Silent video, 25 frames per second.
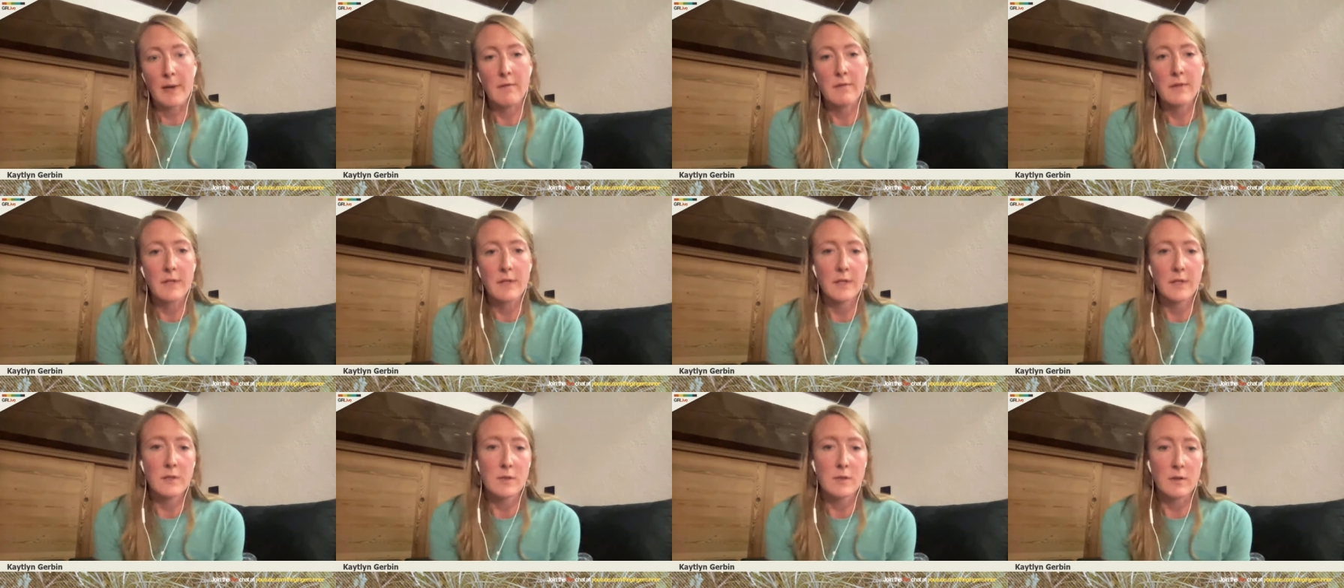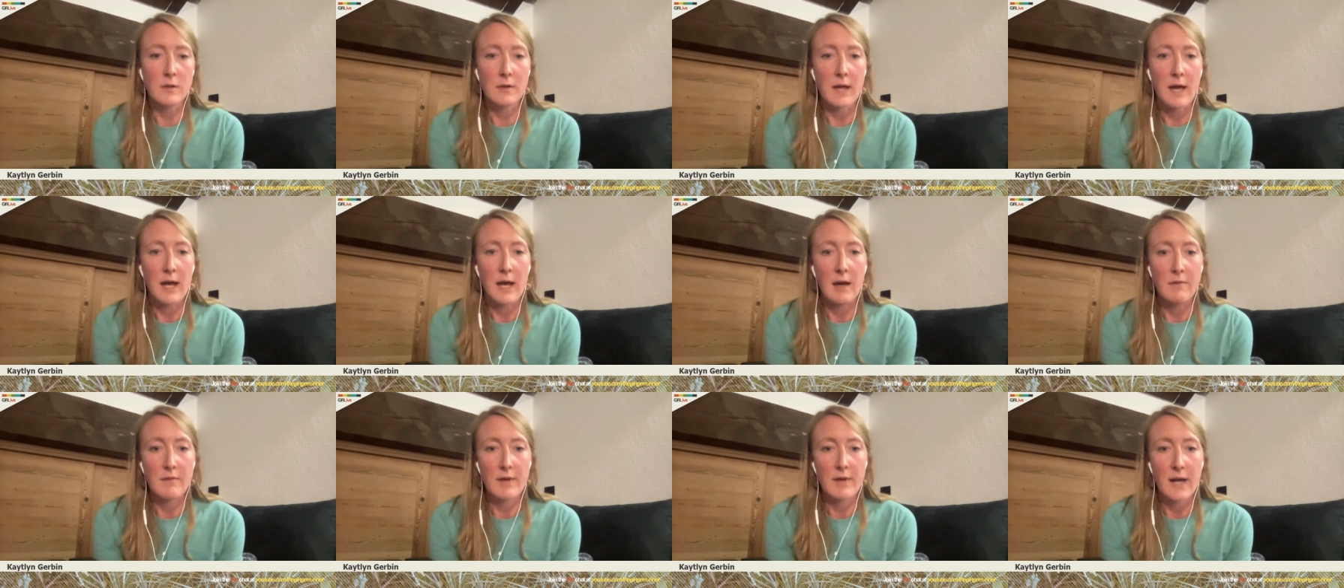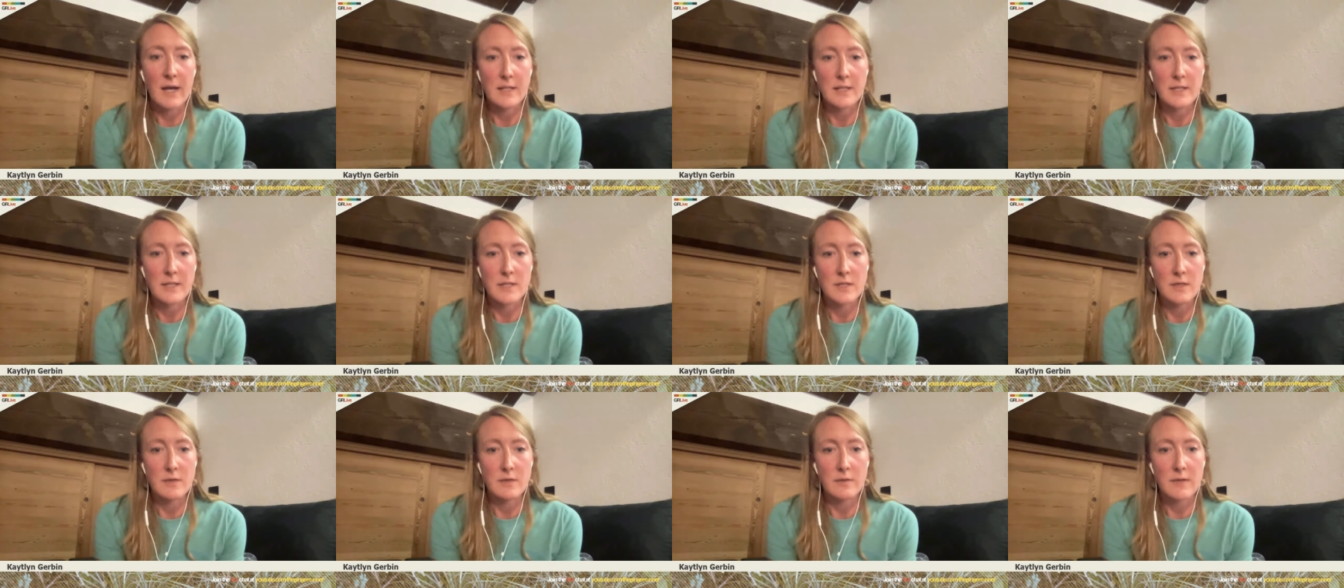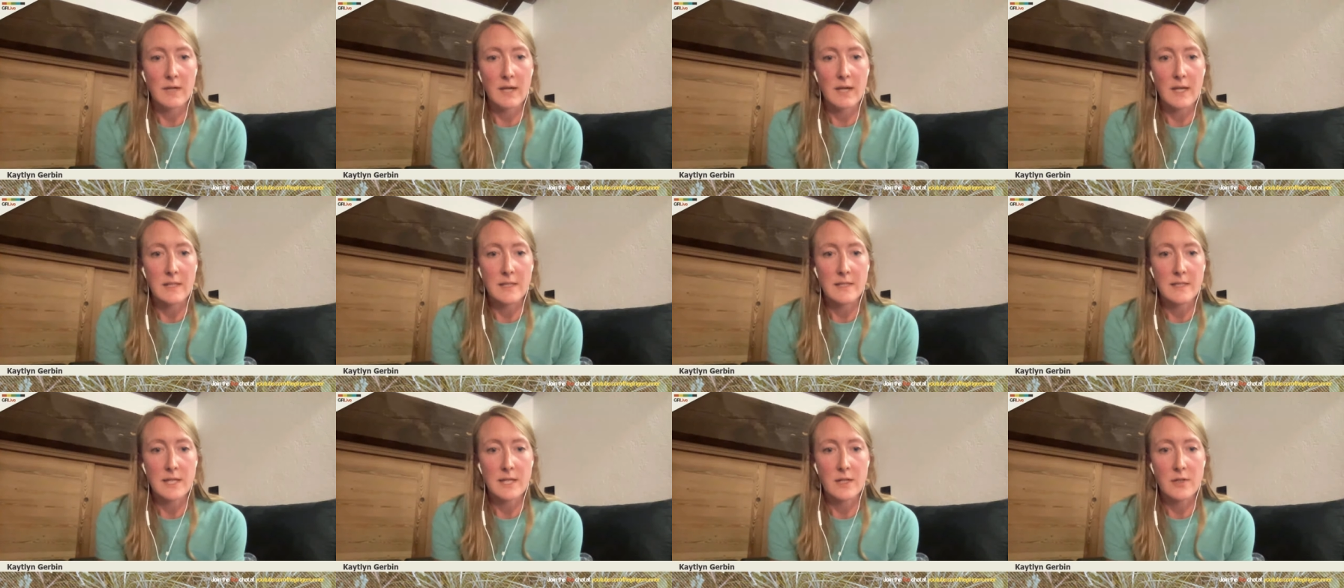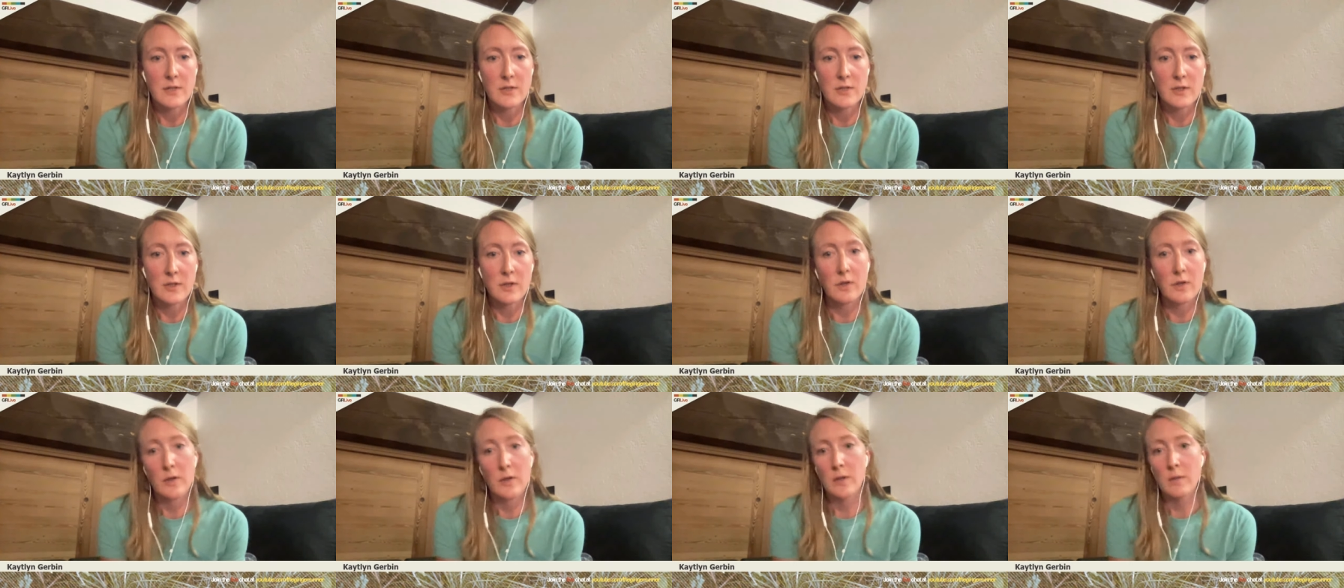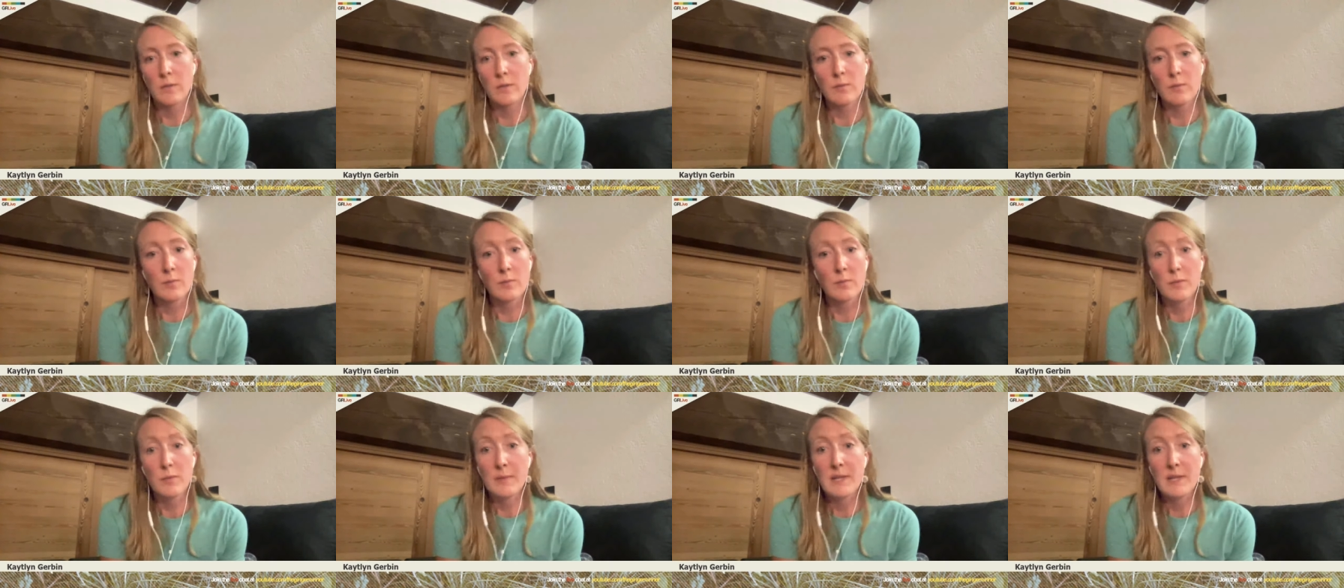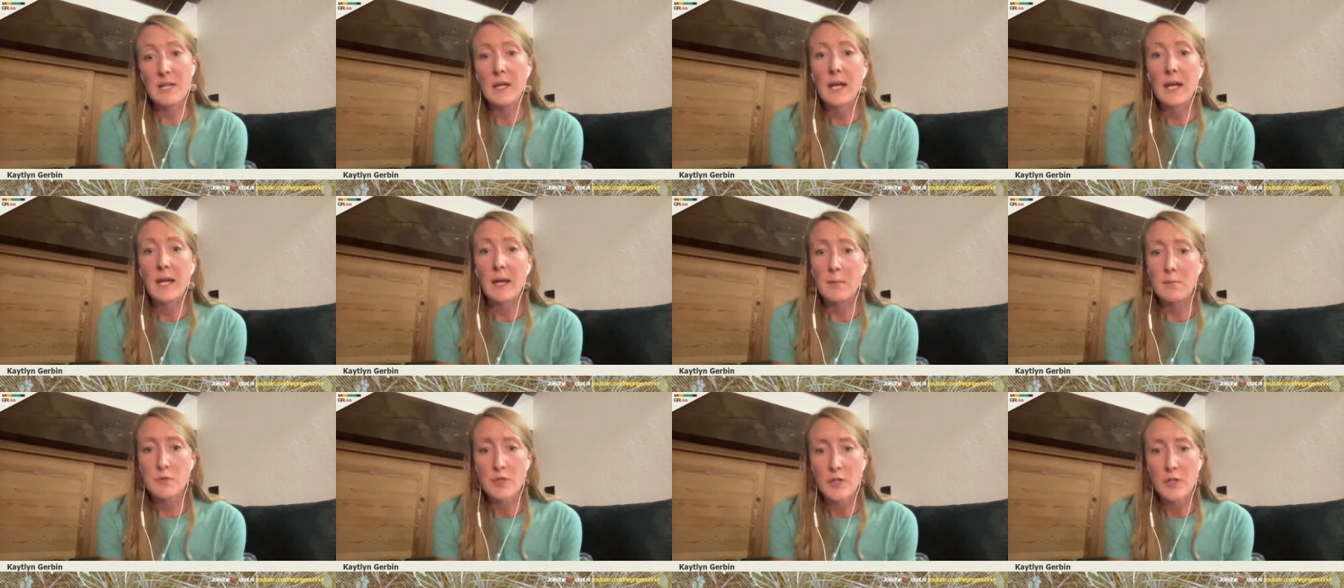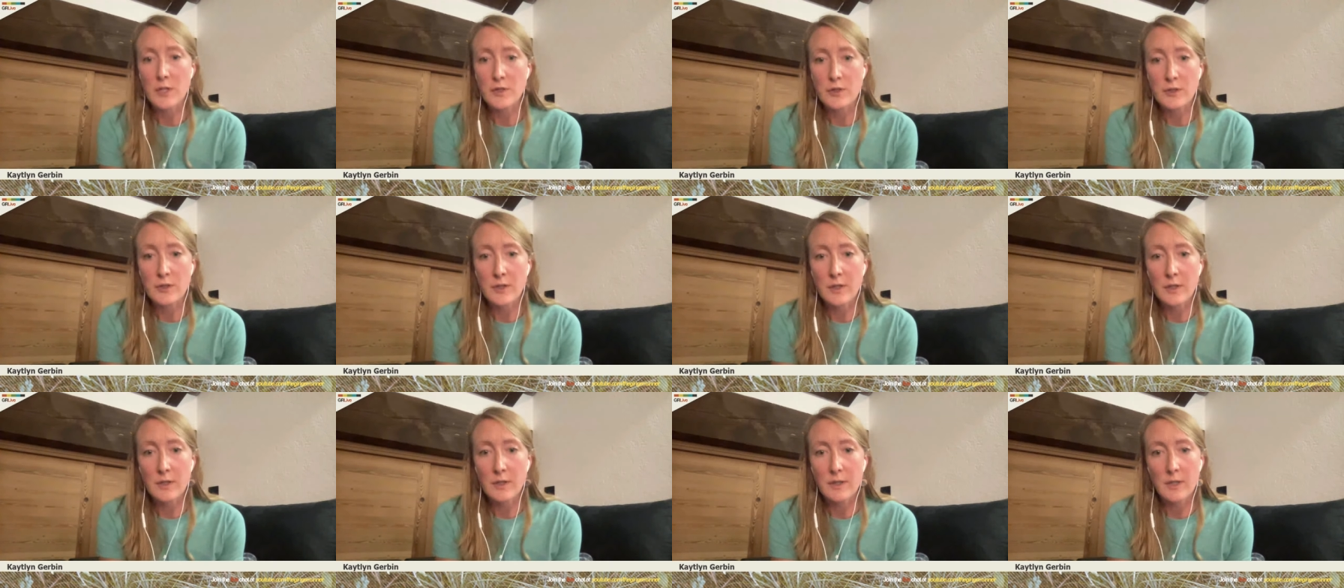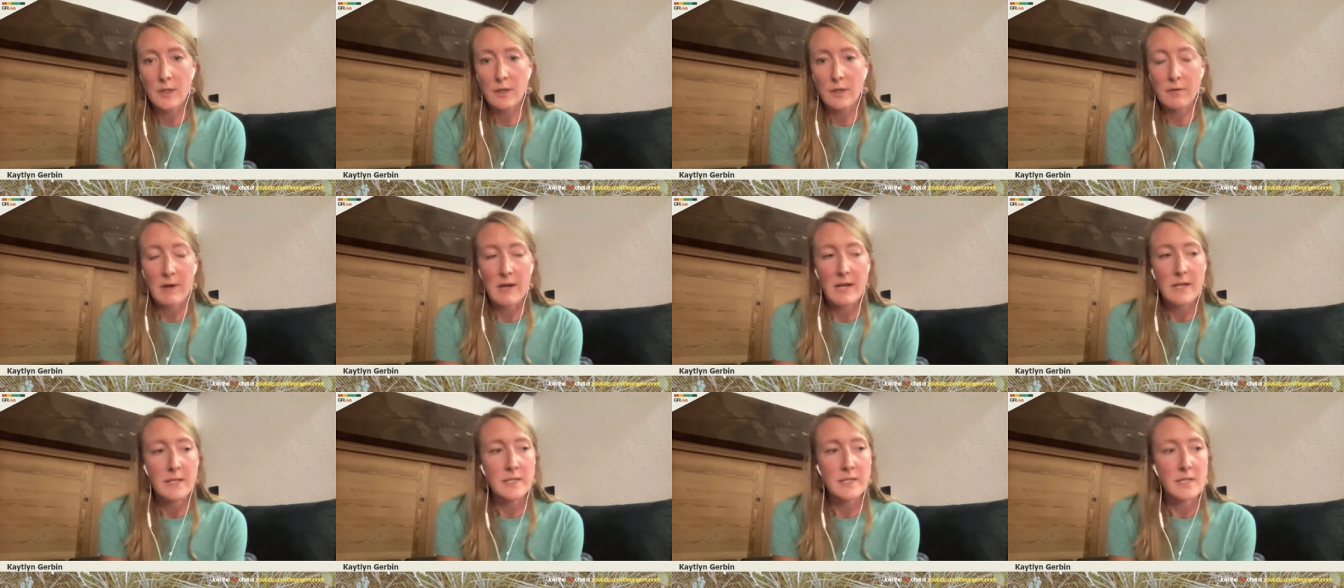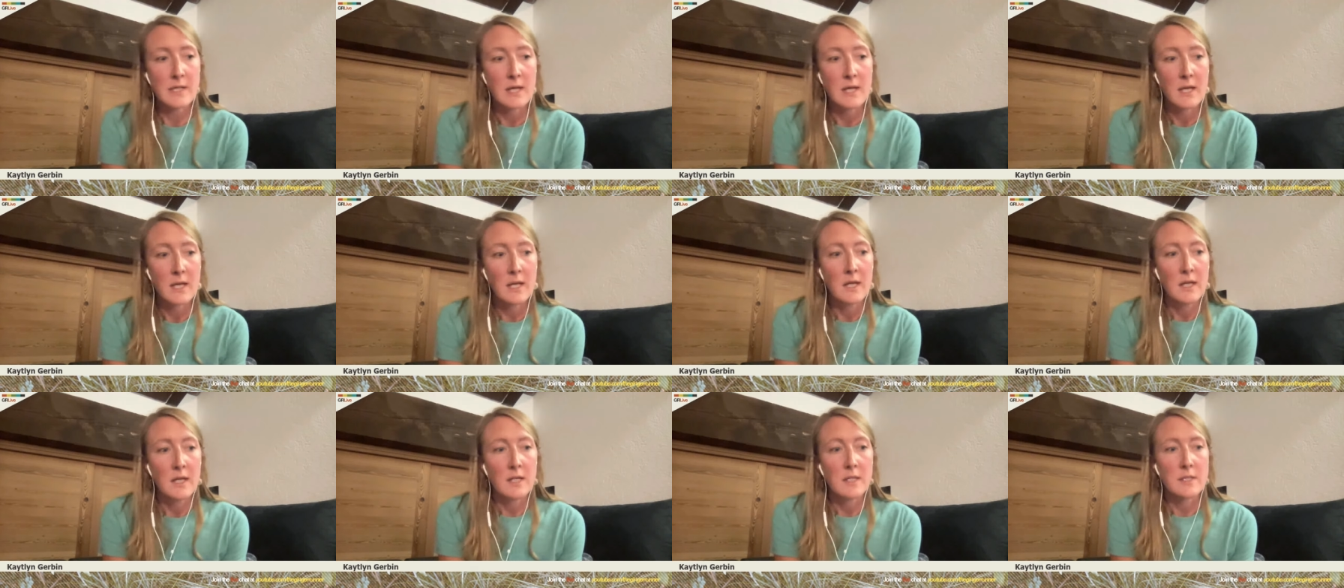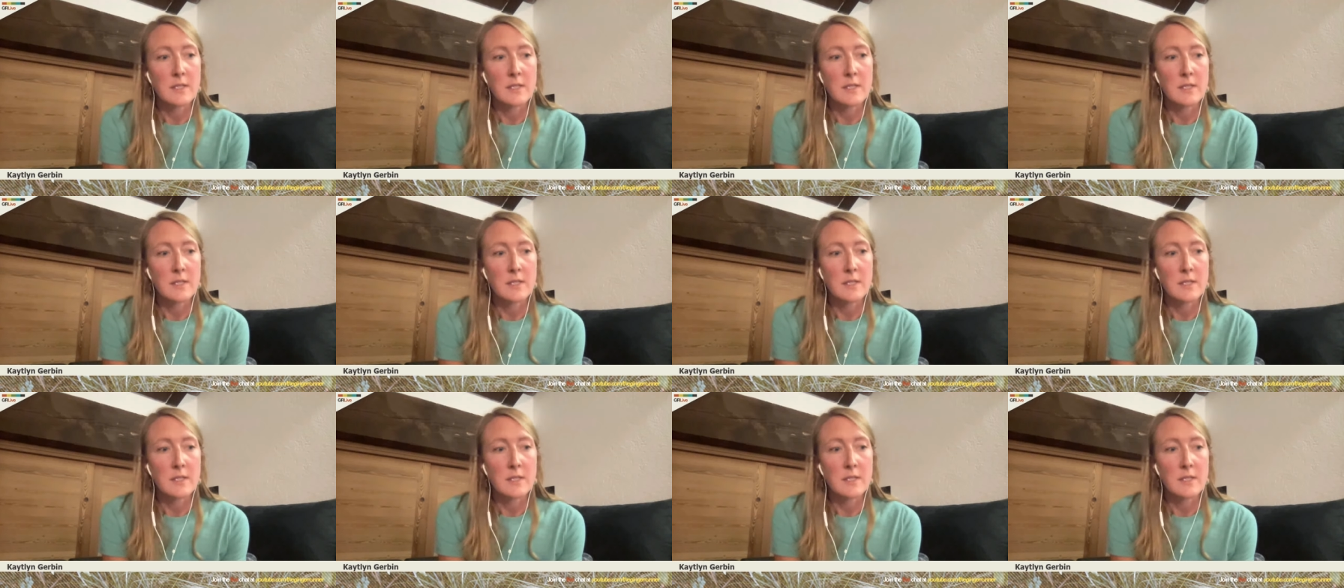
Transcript: might have that you don't have access to in the aid station could be a game changer in your race.